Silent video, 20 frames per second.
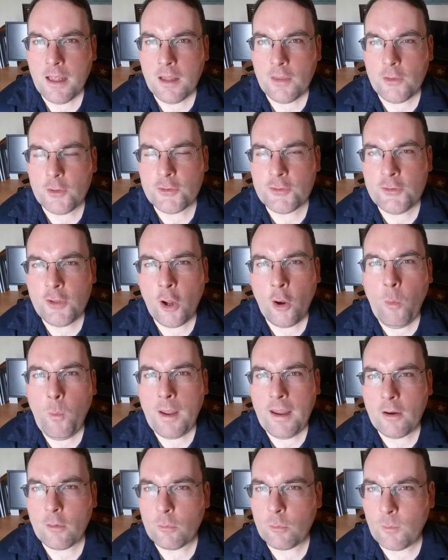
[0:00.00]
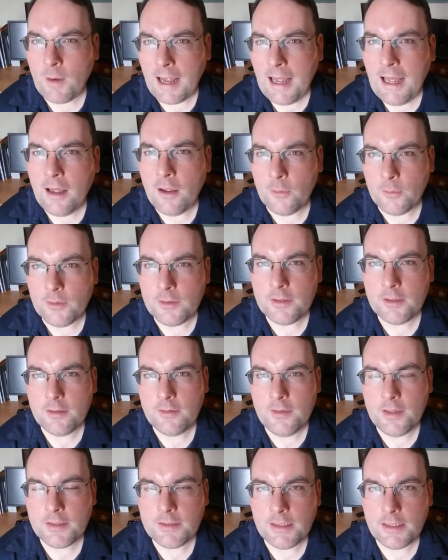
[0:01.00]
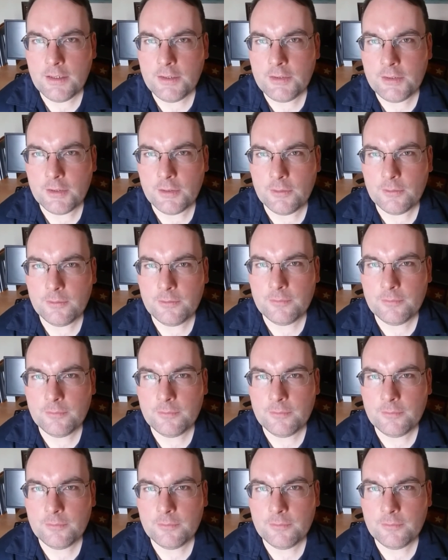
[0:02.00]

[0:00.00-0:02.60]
there's no way around this issue.